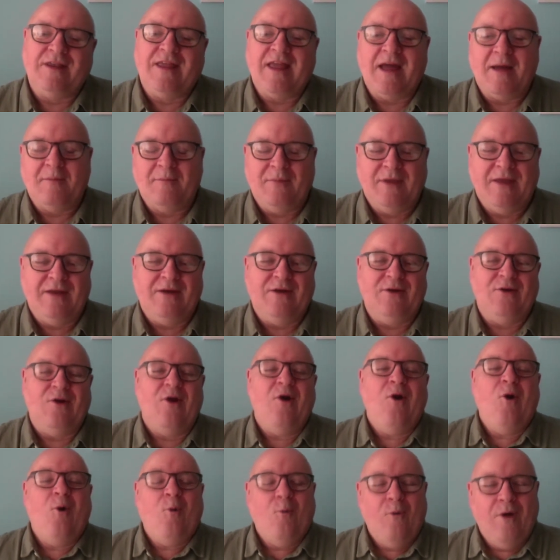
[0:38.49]
campaigner,
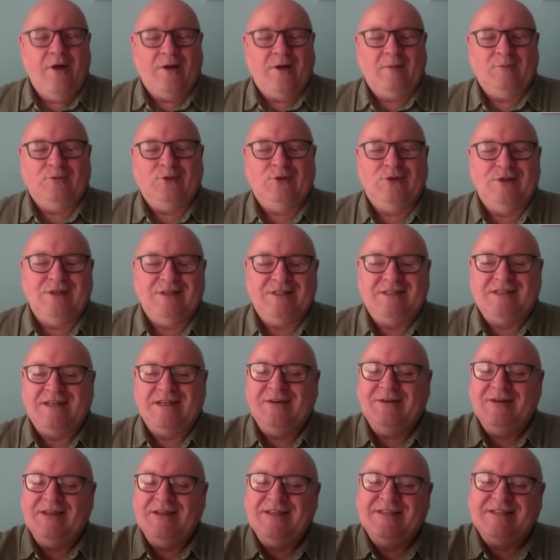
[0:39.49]
welcome to this
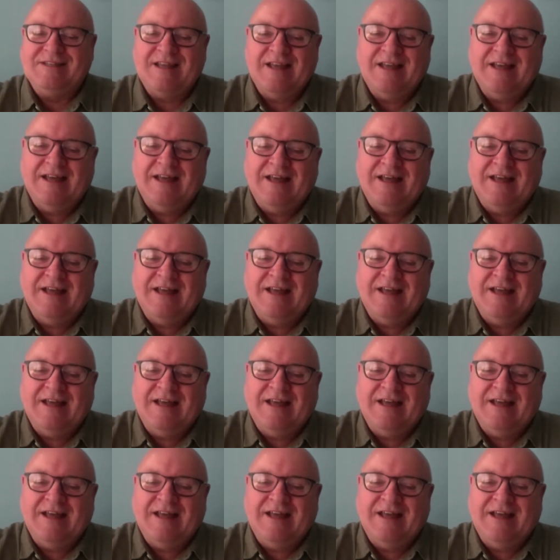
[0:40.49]
series.